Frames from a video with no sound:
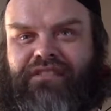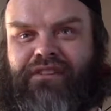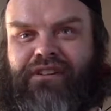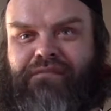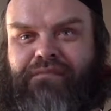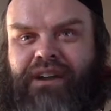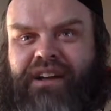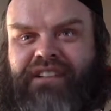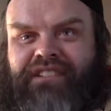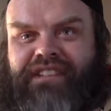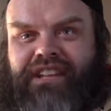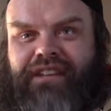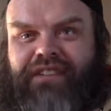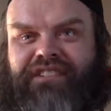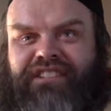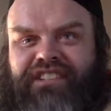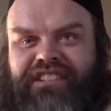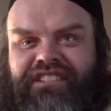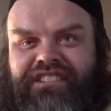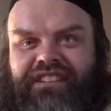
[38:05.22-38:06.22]
Luqman
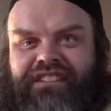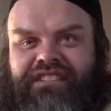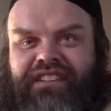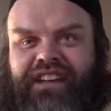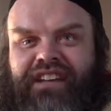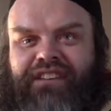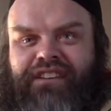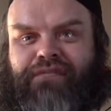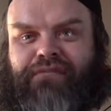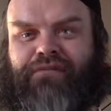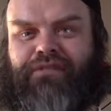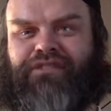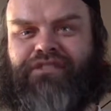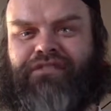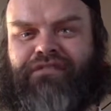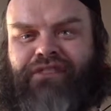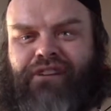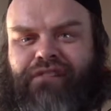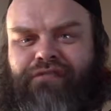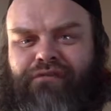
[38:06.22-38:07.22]
tells his son that the worst
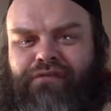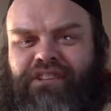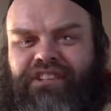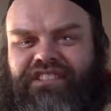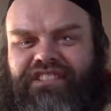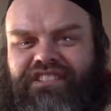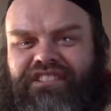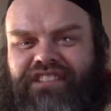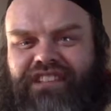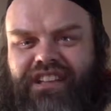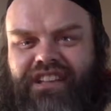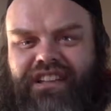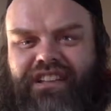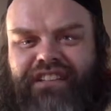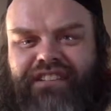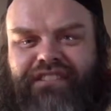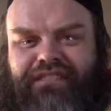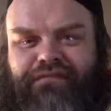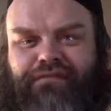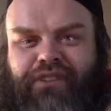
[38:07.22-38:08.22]
of all voices
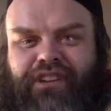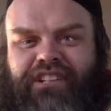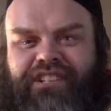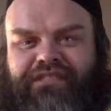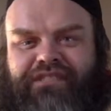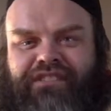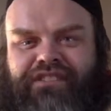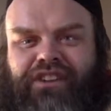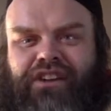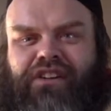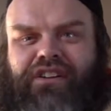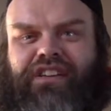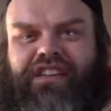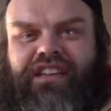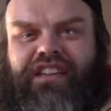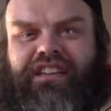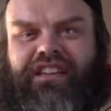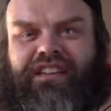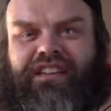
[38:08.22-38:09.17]
is the voice of the donkey.